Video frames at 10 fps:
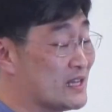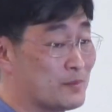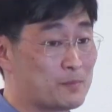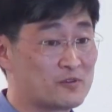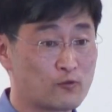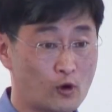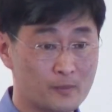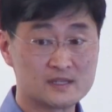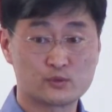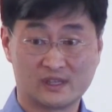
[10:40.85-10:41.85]
think about
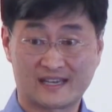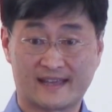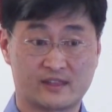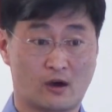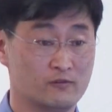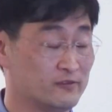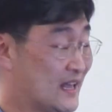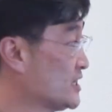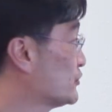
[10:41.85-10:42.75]
performance, we look at the all-flash